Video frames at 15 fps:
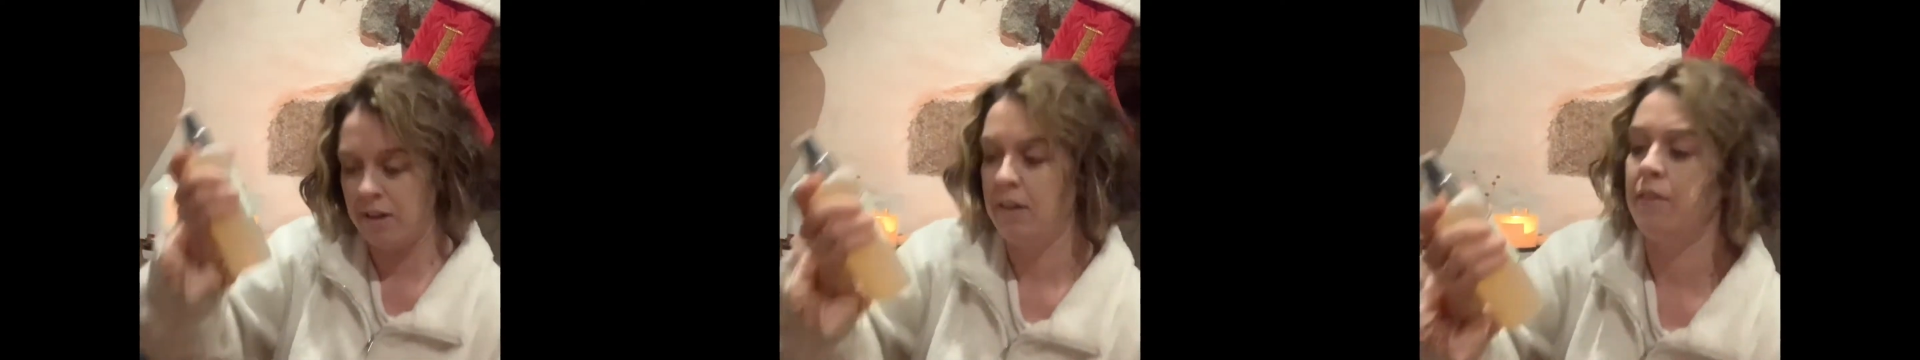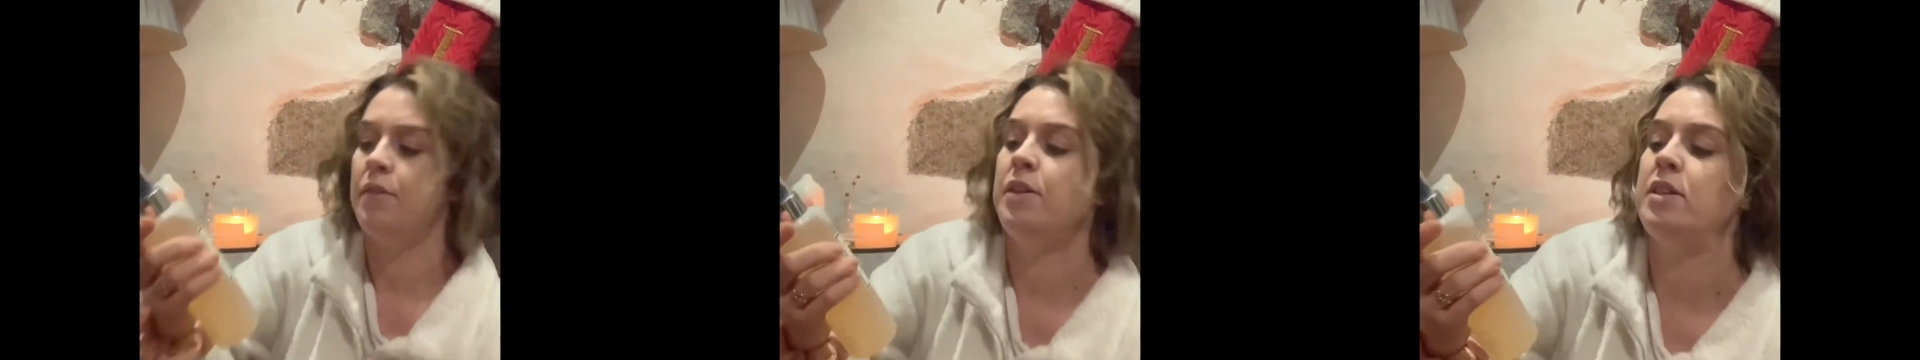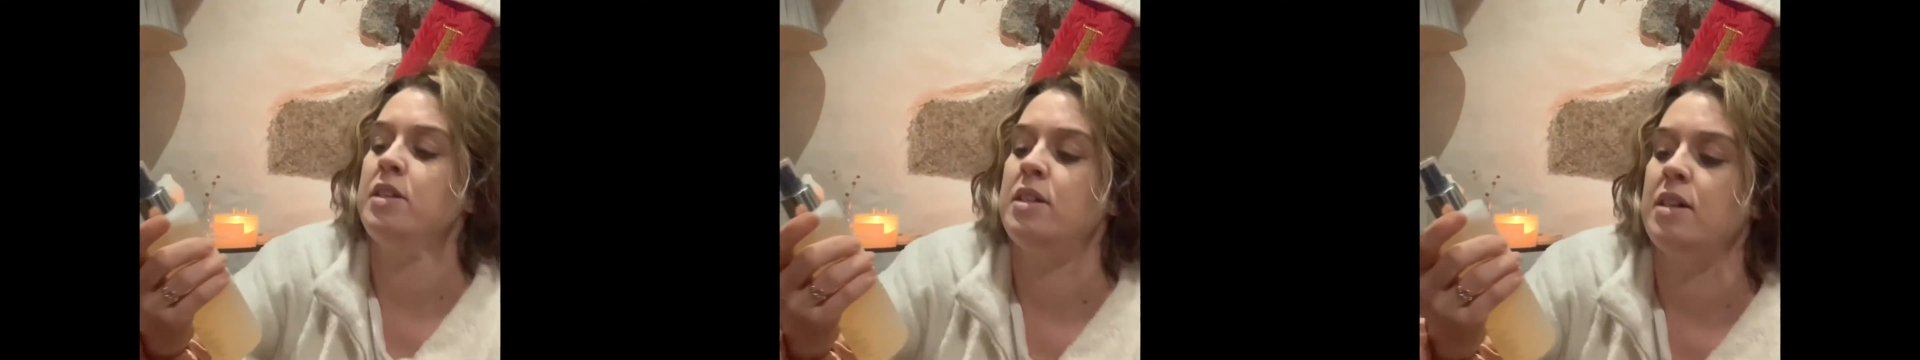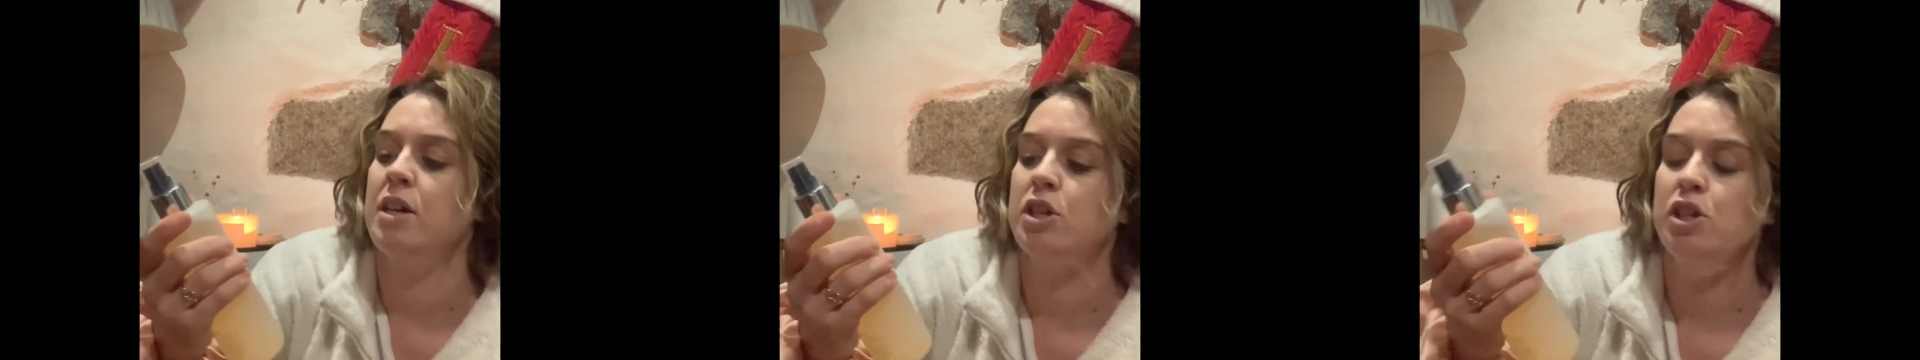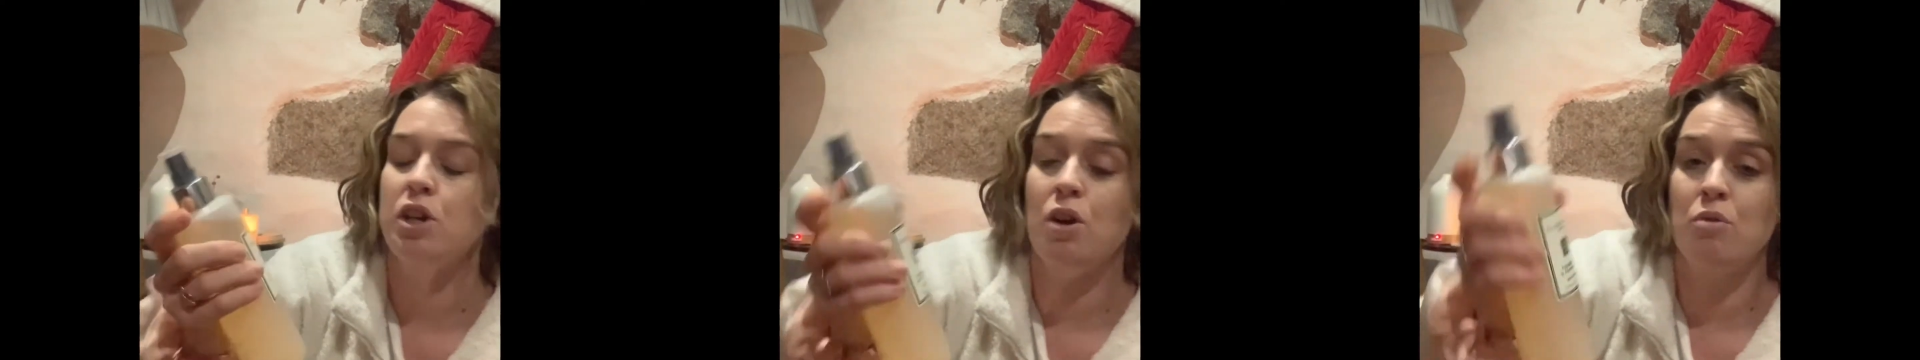this is
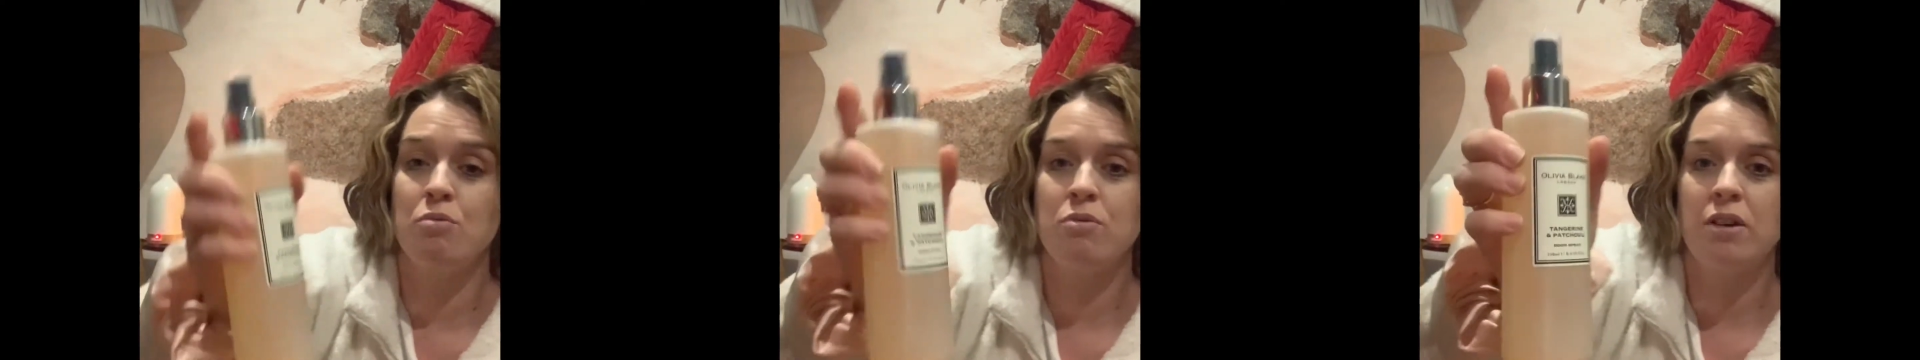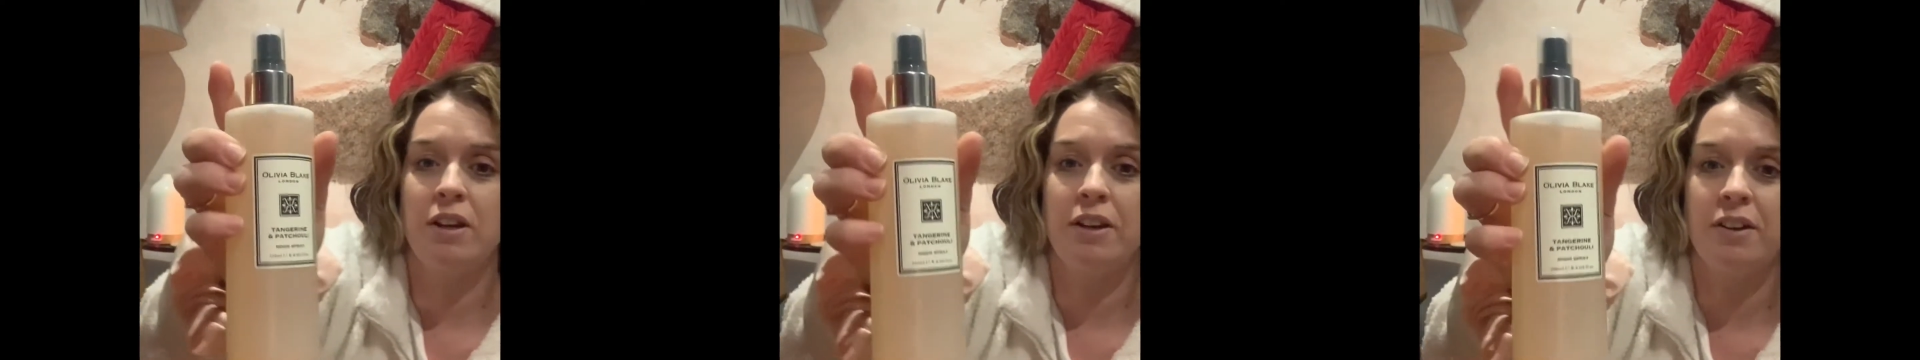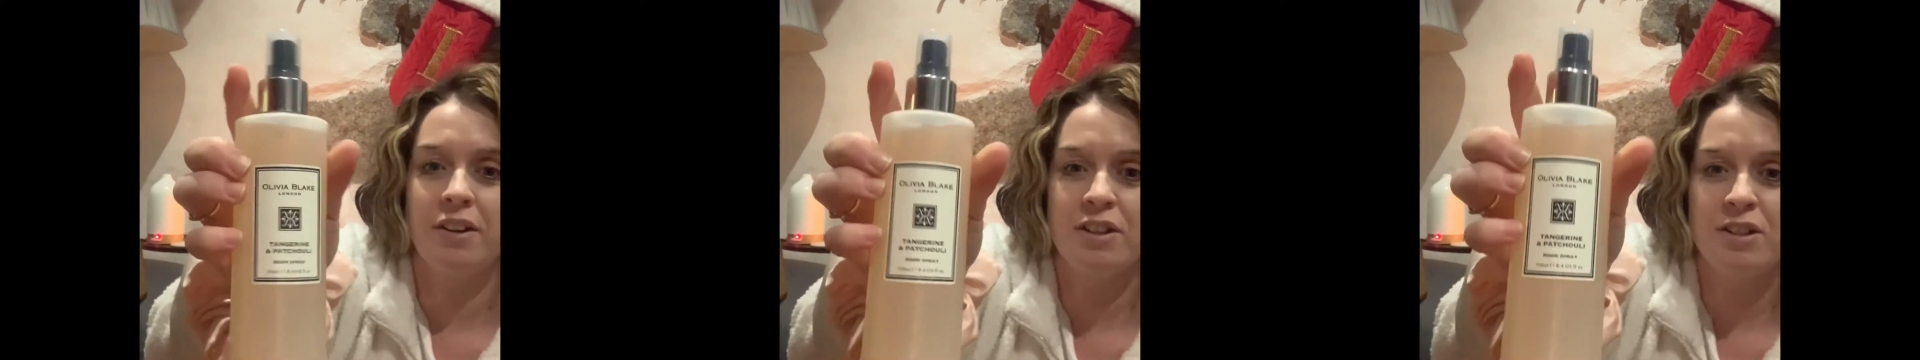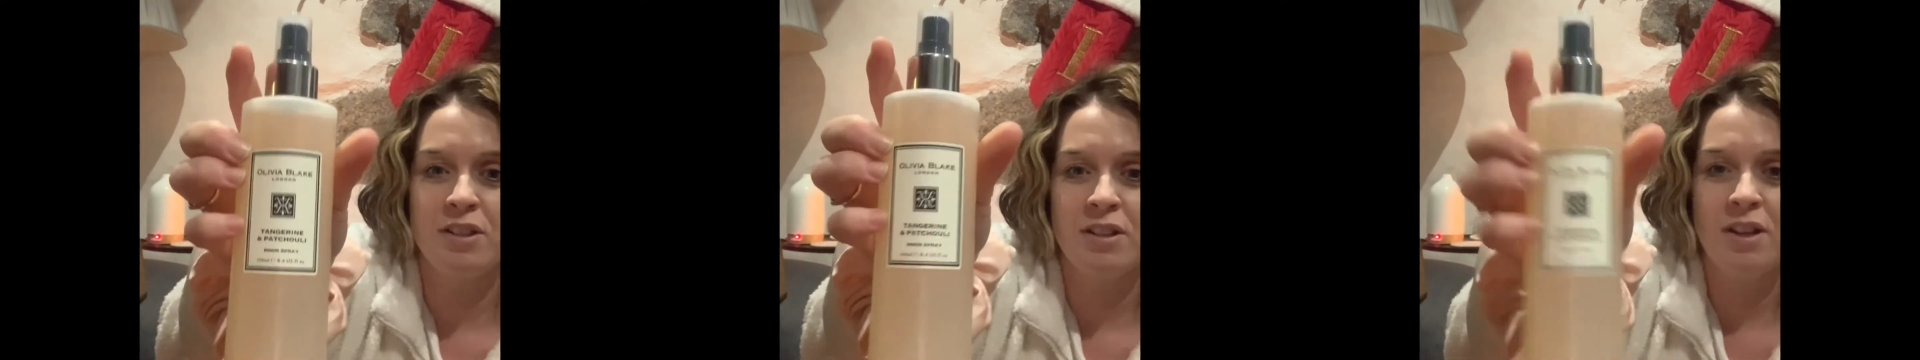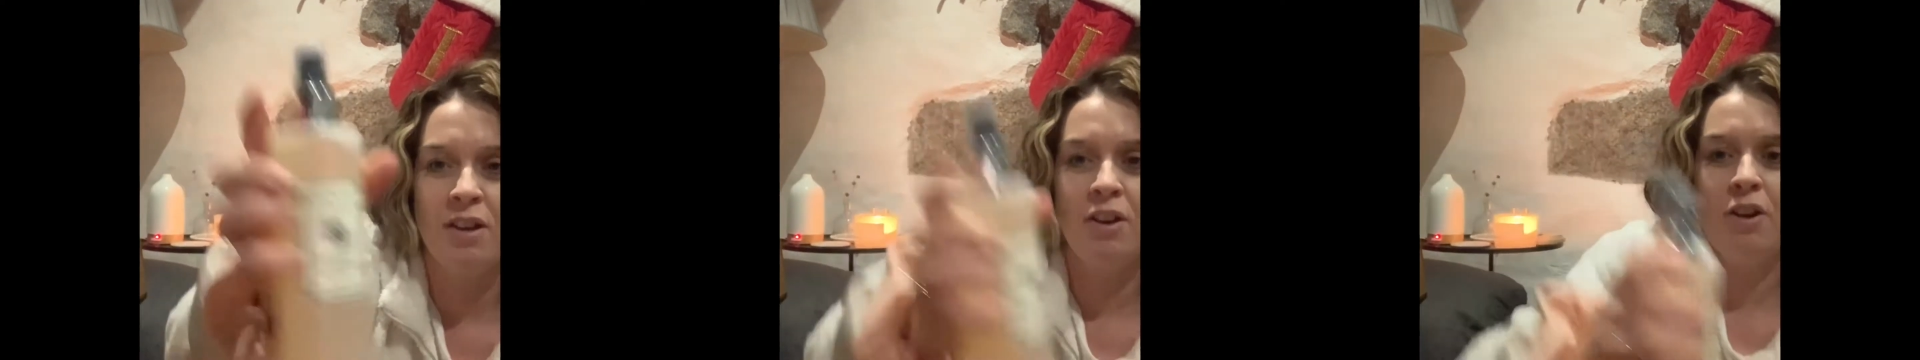actually a really nice
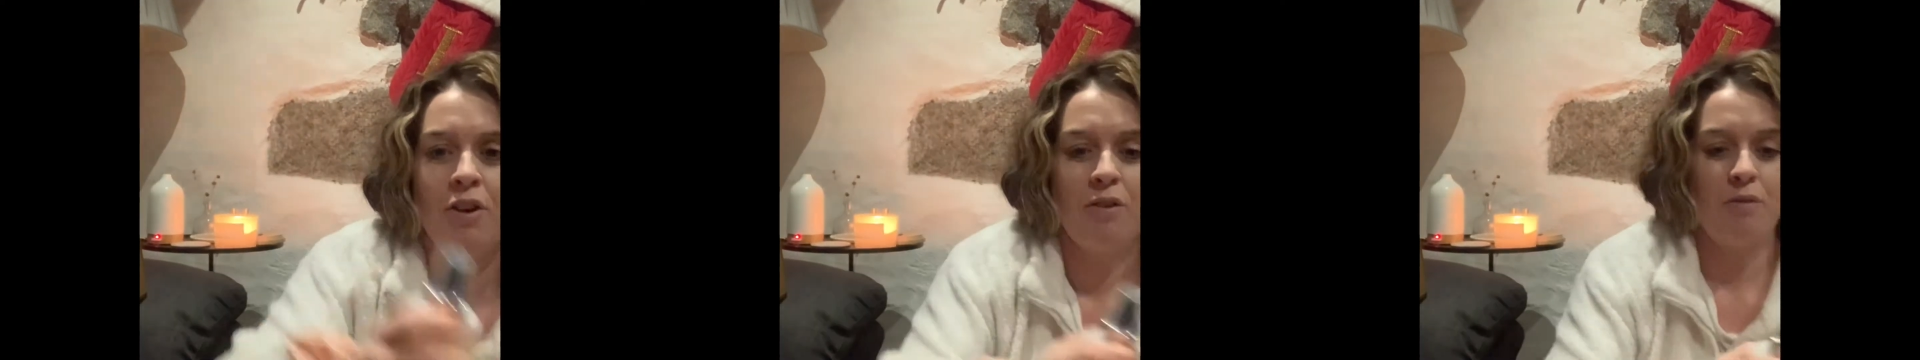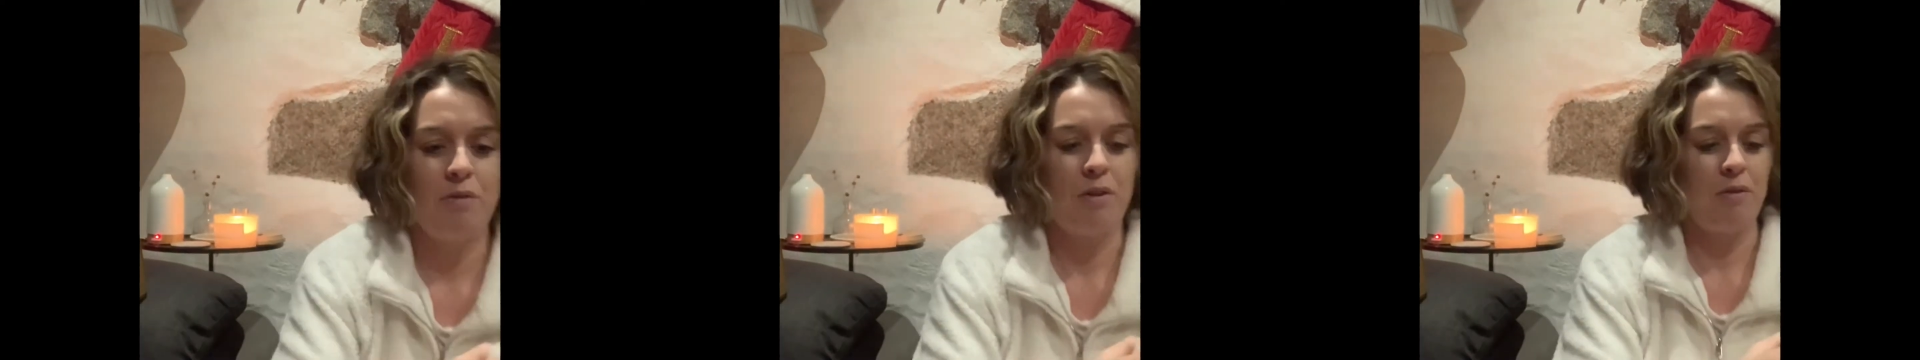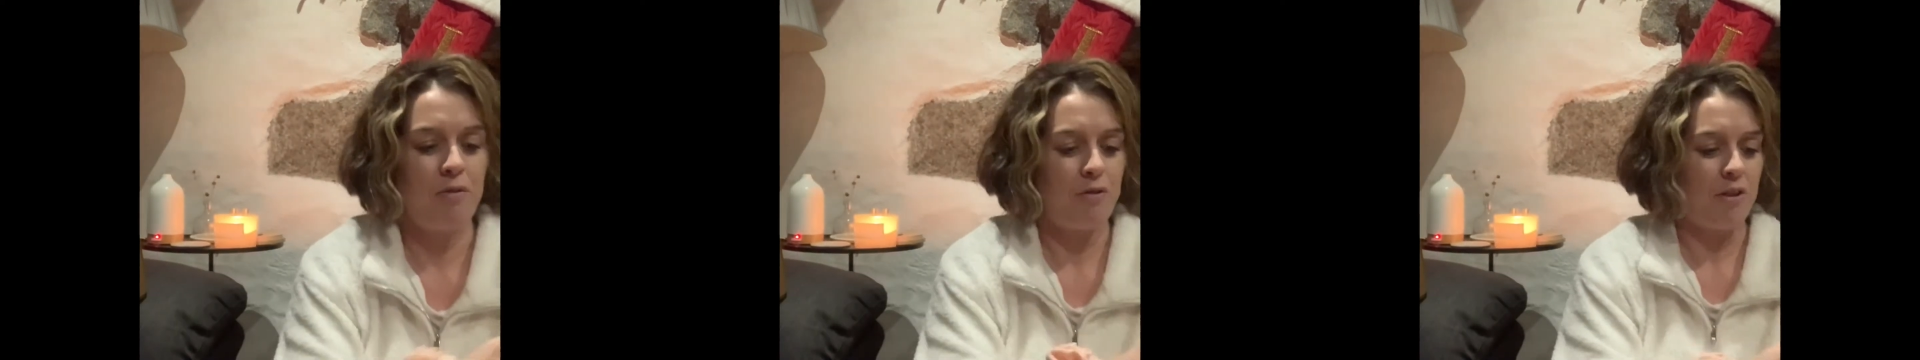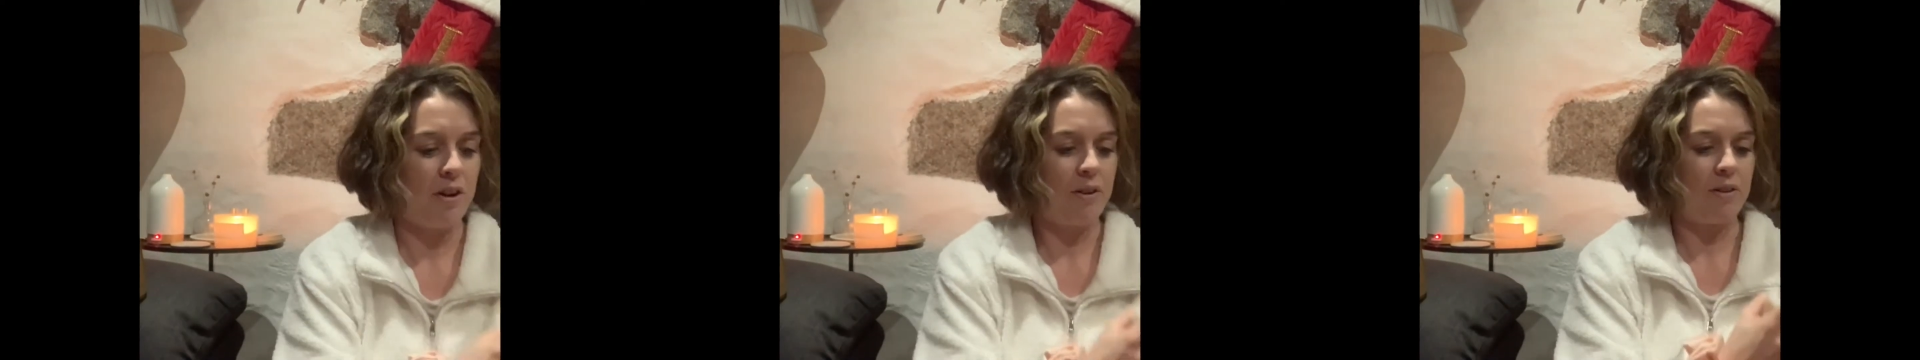room fragrance.